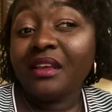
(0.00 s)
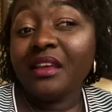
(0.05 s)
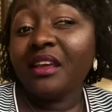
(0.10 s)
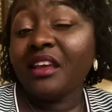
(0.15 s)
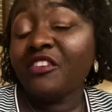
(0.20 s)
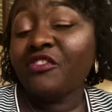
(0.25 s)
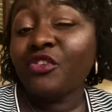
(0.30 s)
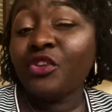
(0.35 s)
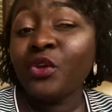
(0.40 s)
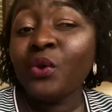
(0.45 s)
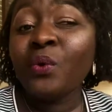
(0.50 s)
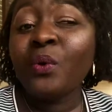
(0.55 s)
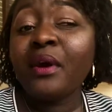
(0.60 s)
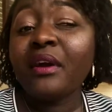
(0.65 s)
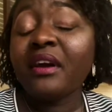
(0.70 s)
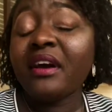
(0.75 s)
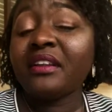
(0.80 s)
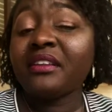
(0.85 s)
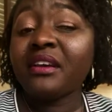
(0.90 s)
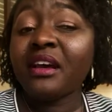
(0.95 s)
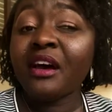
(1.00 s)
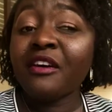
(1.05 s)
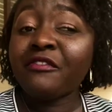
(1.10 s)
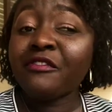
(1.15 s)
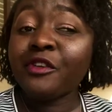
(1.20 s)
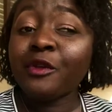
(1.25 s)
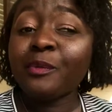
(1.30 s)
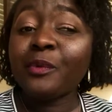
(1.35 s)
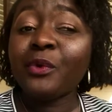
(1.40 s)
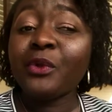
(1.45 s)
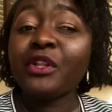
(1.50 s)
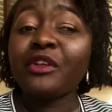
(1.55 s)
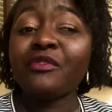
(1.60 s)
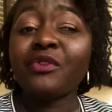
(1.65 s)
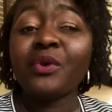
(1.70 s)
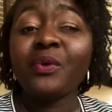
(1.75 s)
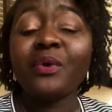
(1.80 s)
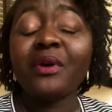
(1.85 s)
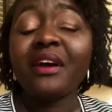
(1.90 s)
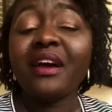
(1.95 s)
If you are uncomfortable, if
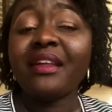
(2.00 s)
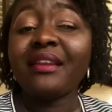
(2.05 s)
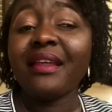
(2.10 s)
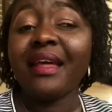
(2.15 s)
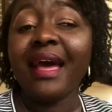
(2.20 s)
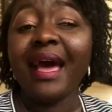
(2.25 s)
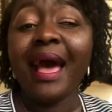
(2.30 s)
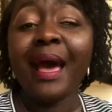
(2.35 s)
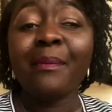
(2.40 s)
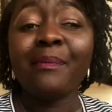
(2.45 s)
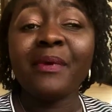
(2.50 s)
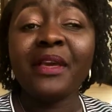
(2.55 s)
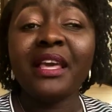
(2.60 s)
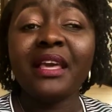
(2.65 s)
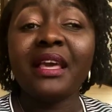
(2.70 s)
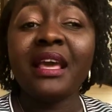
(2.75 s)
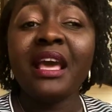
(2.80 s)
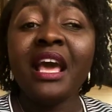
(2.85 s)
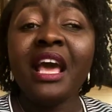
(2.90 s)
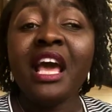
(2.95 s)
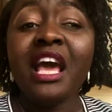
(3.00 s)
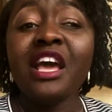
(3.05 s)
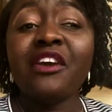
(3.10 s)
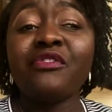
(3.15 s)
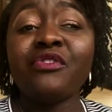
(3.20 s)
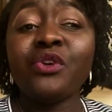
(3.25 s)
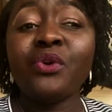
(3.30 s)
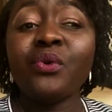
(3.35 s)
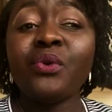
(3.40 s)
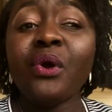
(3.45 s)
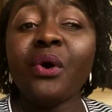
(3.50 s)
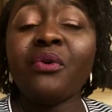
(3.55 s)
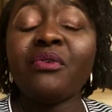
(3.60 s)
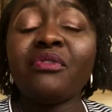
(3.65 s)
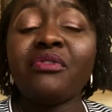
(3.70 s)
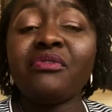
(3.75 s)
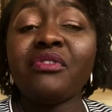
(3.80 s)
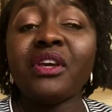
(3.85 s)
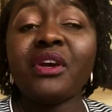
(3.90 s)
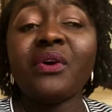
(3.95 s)
you are unhappy, if you don't
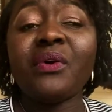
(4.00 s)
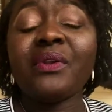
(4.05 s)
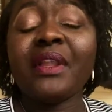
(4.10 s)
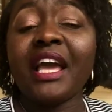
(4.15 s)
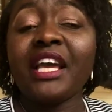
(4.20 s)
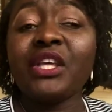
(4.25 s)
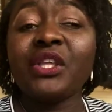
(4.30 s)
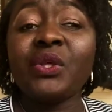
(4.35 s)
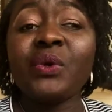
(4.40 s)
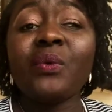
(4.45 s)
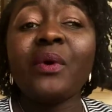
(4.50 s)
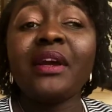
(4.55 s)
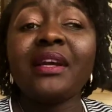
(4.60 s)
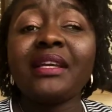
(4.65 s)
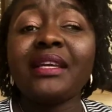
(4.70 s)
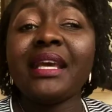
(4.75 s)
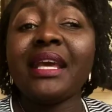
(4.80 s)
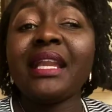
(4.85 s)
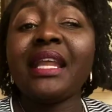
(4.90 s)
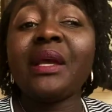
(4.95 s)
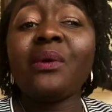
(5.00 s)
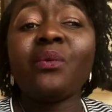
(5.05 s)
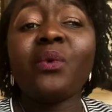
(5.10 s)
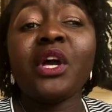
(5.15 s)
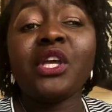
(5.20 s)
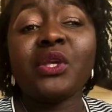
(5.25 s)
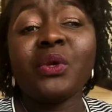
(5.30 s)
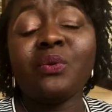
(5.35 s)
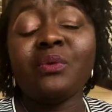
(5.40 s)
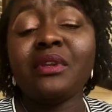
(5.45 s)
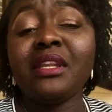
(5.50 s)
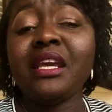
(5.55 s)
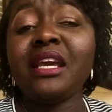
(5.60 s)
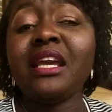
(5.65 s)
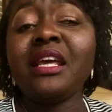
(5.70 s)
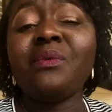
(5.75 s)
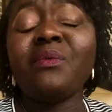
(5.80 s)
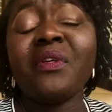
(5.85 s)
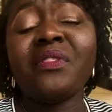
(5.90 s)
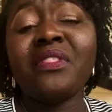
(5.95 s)
feel like you are getting what you
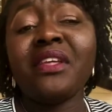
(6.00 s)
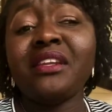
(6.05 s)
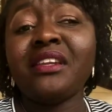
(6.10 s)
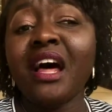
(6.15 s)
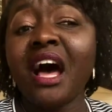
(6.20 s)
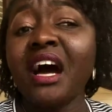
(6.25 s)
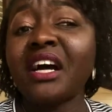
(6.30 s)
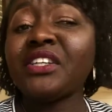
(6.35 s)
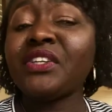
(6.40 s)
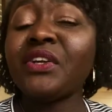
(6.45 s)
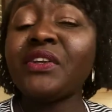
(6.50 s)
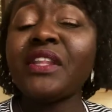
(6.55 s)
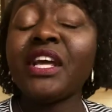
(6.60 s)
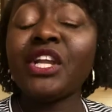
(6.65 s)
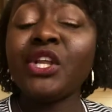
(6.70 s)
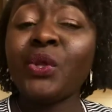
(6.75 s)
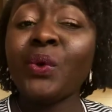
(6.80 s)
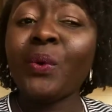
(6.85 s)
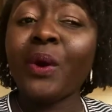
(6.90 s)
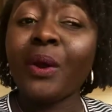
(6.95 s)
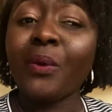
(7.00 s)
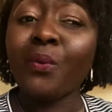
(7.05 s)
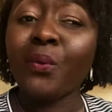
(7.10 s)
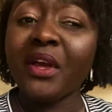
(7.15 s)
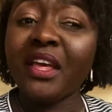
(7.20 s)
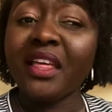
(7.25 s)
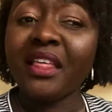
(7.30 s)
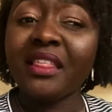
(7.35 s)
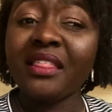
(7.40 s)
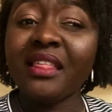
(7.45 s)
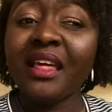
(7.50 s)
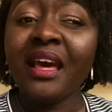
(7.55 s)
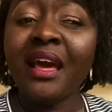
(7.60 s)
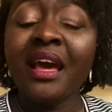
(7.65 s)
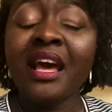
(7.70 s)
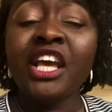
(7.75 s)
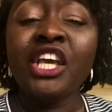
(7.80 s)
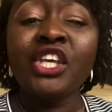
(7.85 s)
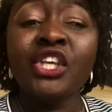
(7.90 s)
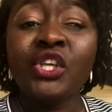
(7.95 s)
need with the doctor that you are with,
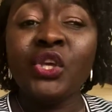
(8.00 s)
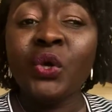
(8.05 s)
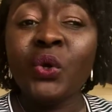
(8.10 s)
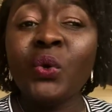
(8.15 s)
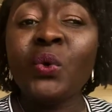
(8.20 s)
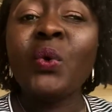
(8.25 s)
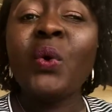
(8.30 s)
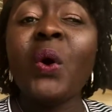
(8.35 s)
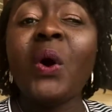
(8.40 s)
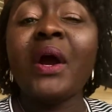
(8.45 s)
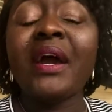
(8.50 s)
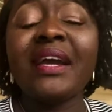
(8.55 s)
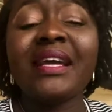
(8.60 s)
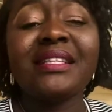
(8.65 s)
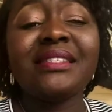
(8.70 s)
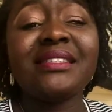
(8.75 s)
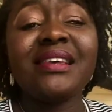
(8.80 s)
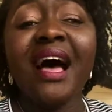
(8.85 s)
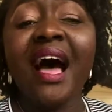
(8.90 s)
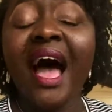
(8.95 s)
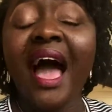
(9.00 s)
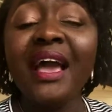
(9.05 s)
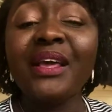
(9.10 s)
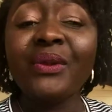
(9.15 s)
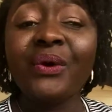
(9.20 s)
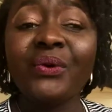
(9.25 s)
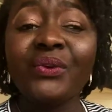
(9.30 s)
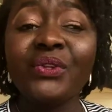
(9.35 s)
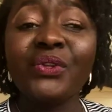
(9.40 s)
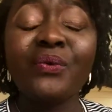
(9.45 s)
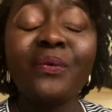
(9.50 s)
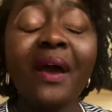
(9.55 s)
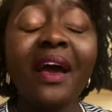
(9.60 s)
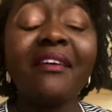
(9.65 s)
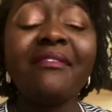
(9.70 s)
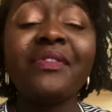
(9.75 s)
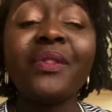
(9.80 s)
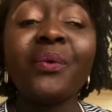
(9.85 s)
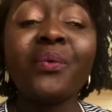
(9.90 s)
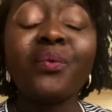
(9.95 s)
you are entitled. You
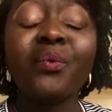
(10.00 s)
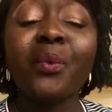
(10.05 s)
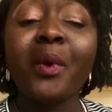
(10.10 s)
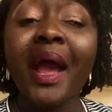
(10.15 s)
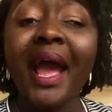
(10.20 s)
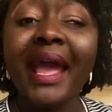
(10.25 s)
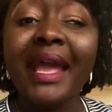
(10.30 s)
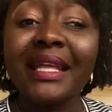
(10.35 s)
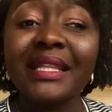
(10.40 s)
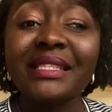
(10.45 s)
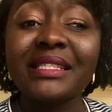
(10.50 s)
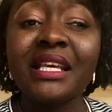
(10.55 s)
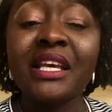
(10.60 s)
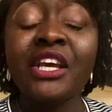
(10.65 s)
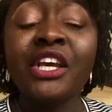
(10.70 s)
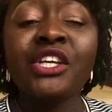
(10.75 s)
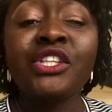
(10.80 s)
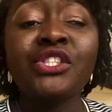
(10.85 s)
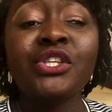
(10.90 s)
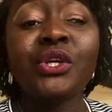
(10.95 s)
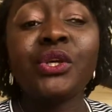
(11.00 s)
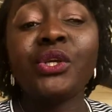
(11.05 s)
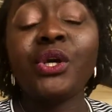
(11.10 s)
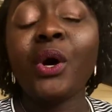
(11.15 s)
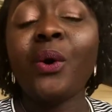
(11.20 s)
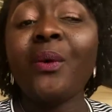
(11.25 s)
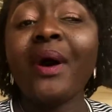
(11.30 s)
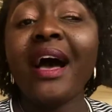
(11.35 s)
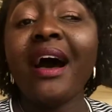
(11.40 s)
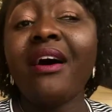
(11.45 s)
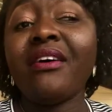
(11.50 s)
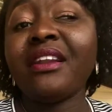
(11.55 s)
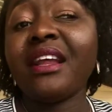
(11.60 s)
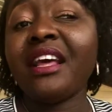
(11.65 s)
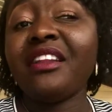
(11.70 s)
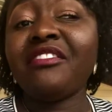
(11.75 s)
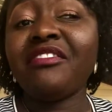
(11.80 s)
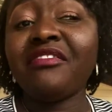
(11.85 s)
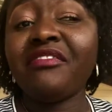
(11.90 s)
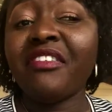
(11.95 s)
have the right to go out
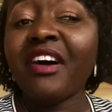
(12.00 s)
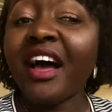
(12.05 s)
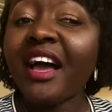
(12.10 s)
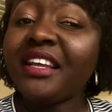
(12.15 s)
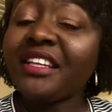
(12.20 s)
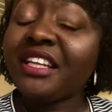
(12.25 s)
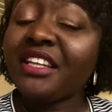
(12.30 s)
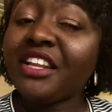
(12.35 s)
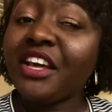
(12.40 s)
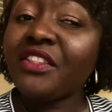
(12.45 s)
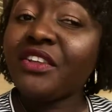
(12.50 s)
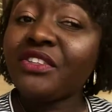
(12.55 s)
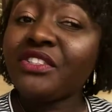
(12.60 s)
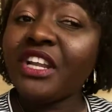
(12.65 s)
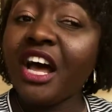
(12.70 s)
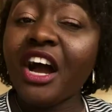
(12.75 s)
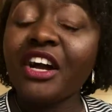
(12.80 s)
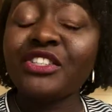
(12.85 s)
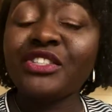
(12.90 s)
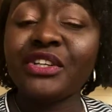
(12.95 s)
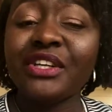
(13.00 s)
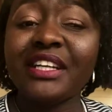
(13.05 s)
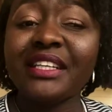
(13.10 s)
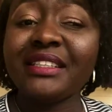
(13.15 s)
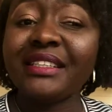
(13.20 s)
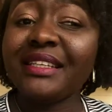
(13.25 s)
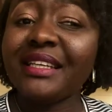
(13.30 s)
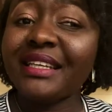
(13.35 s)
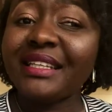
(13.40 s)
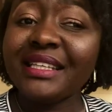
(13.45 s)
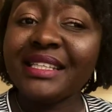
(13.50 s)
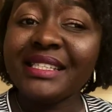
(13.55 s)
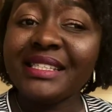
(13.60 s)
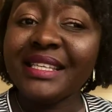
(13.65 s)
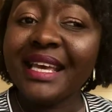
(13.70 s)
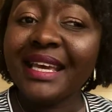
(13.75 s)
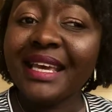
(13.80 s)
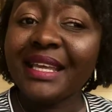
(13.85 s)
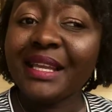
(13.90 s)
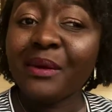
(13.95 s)
and find another doctor and get a
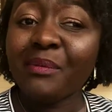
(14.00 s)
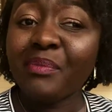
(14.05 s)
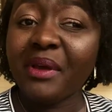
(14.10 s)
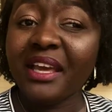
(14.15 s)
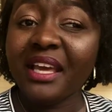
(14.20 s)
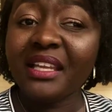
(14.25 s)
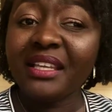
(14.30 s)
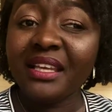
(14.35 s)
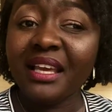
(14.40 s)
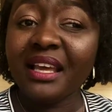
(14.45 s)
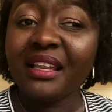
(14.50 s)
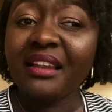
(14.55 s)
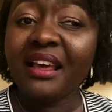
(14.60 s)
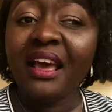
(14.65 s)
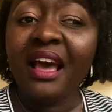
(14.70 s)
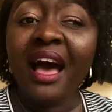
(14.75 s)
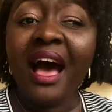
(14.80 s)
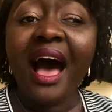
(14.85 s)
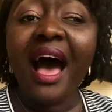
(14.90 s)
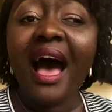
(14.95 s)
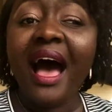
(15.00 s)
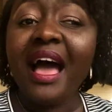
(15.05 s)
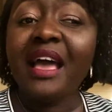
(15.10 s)
second opinion. I